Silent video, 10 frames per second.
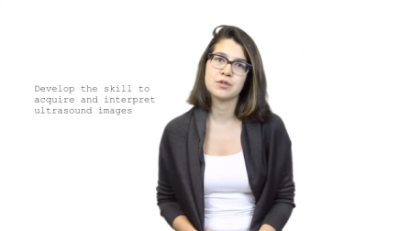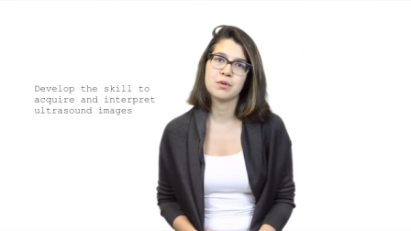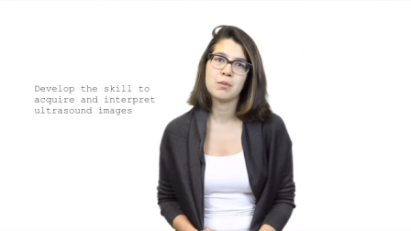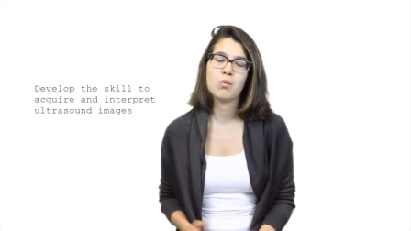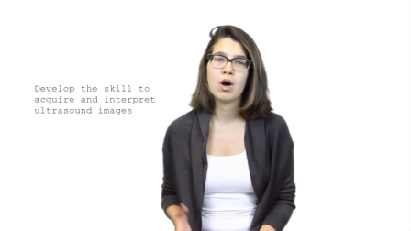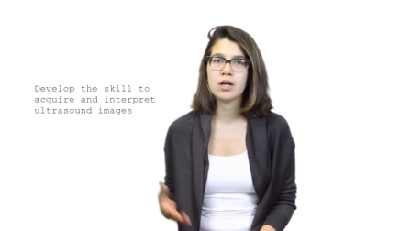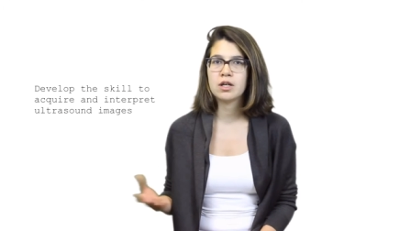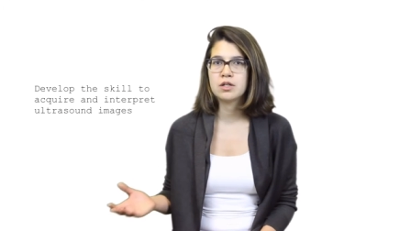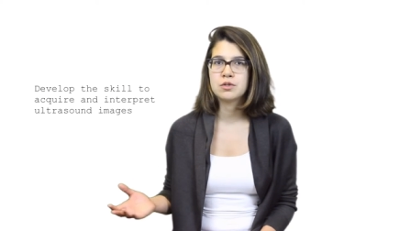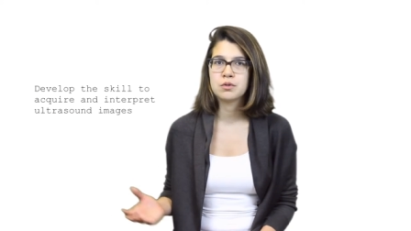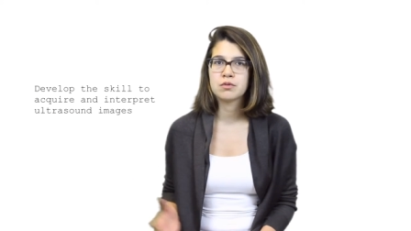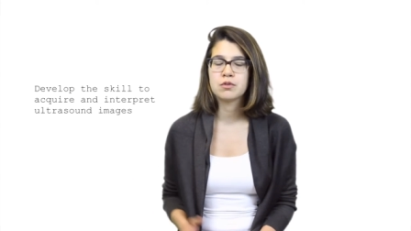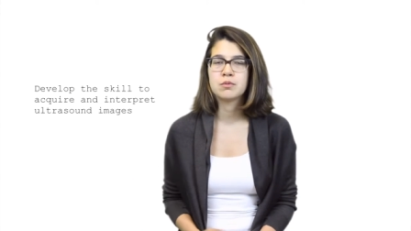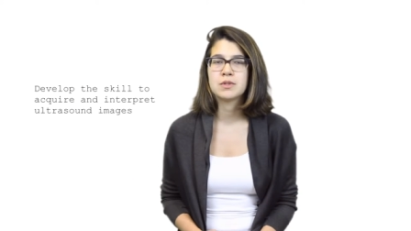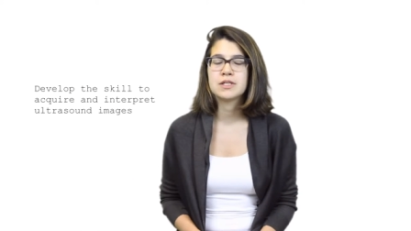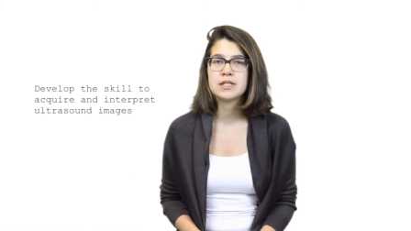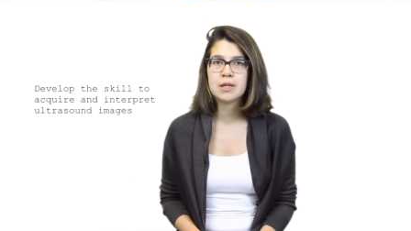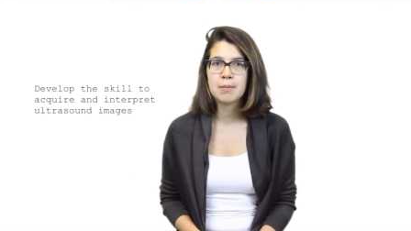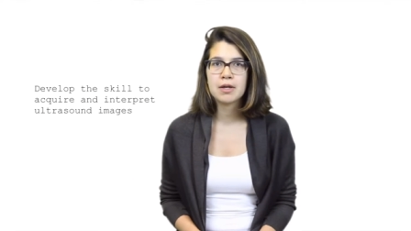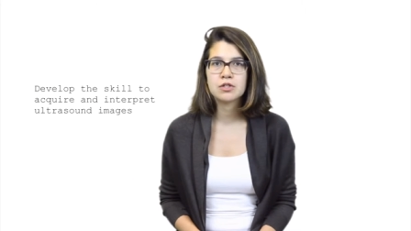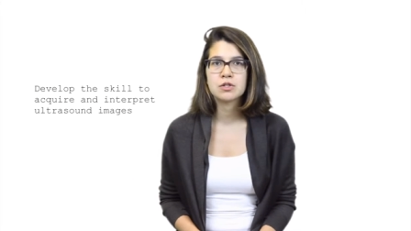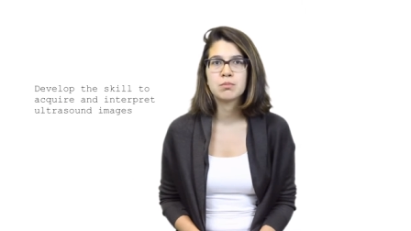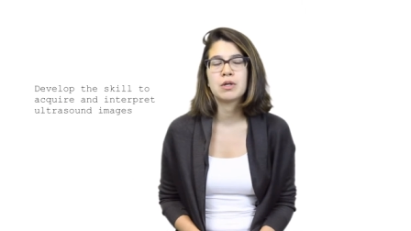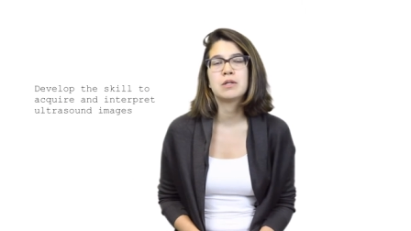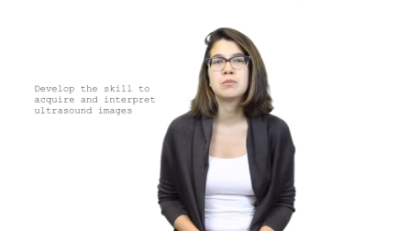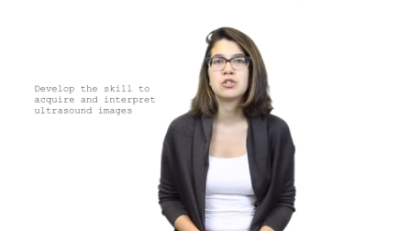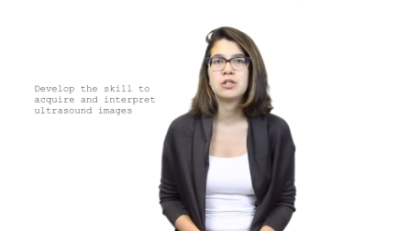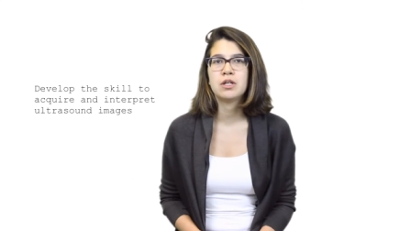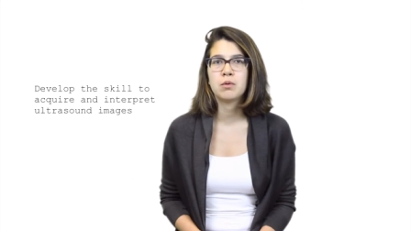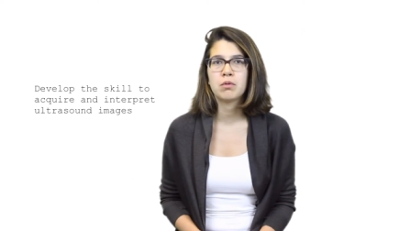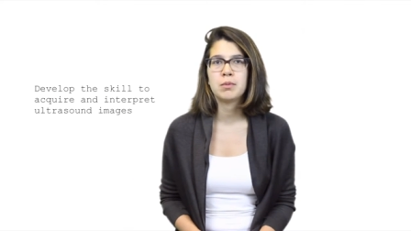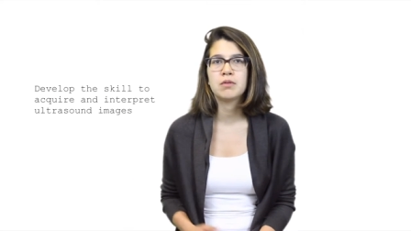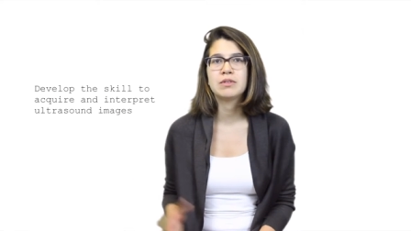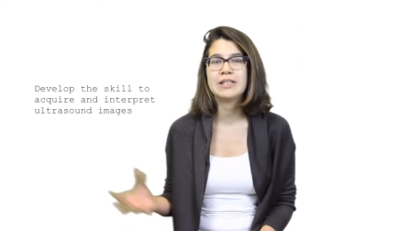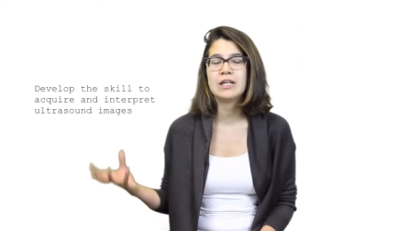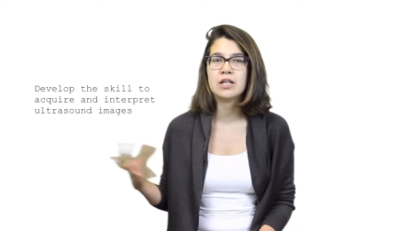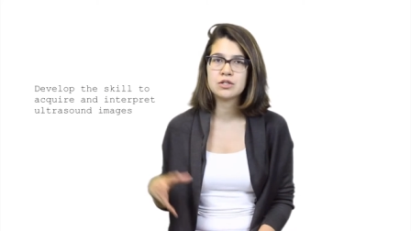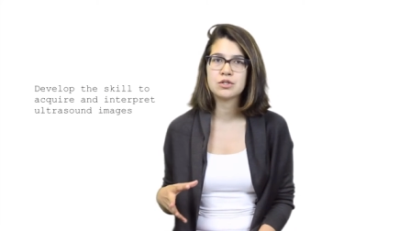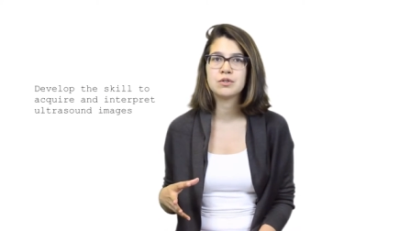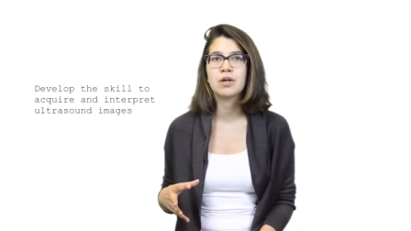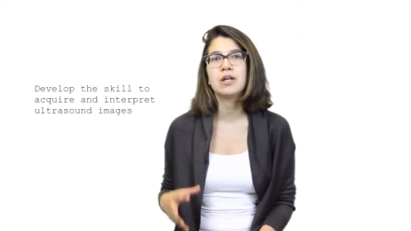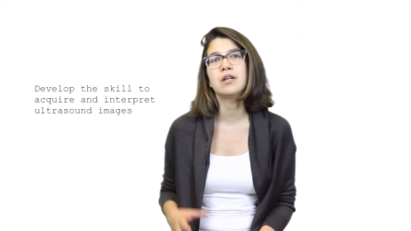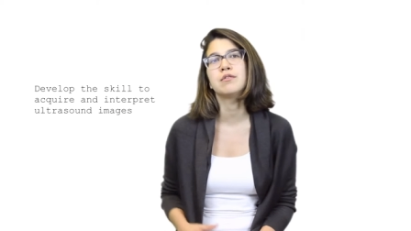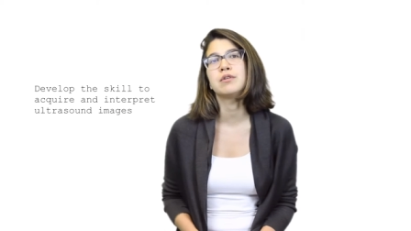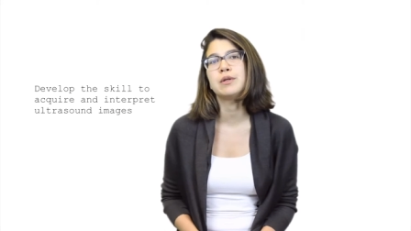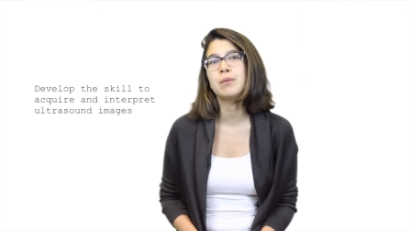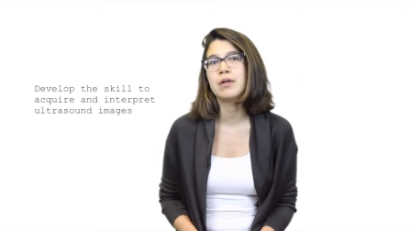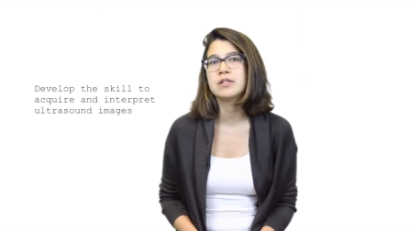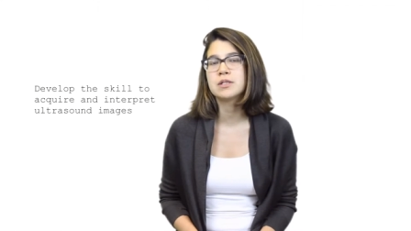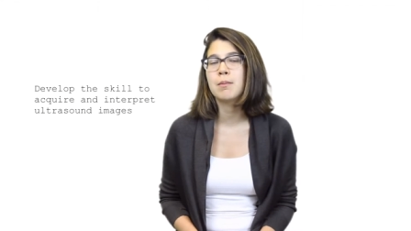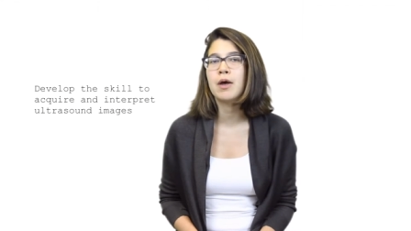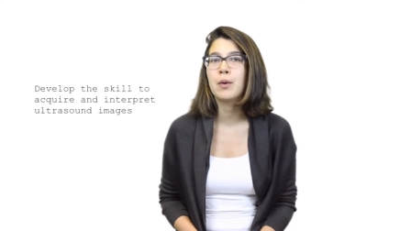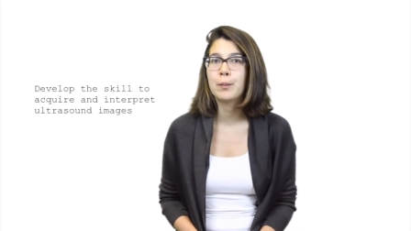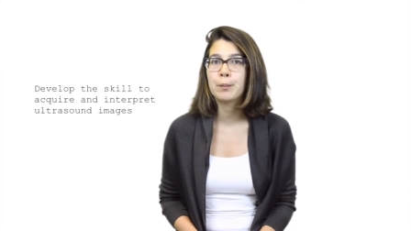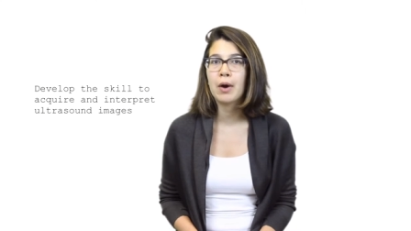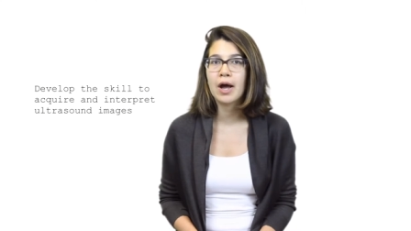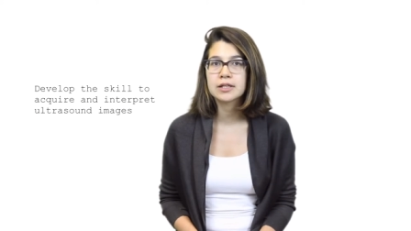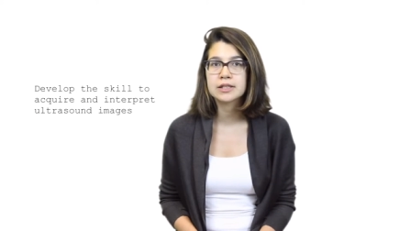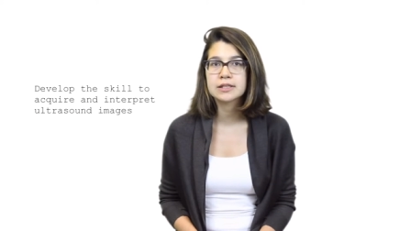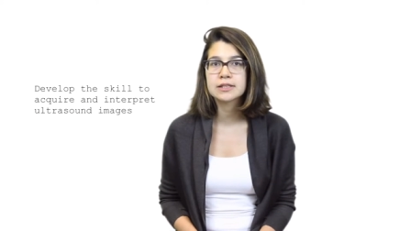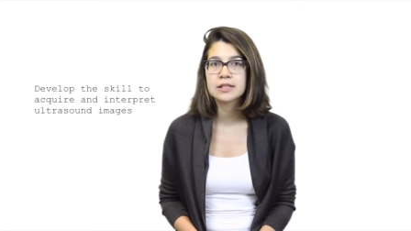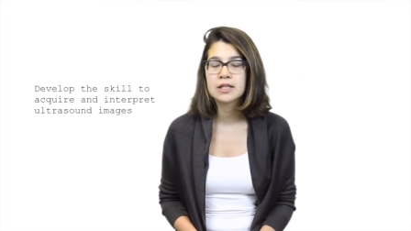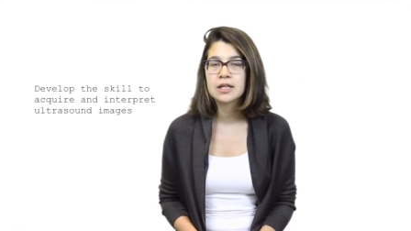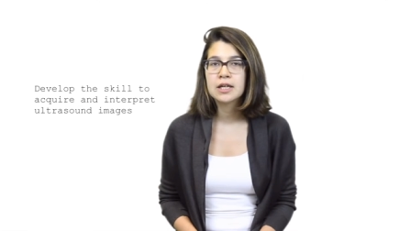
So when I'm walking into a room to see a patient, bring the machine in with me and really integrating it really well into my own practice.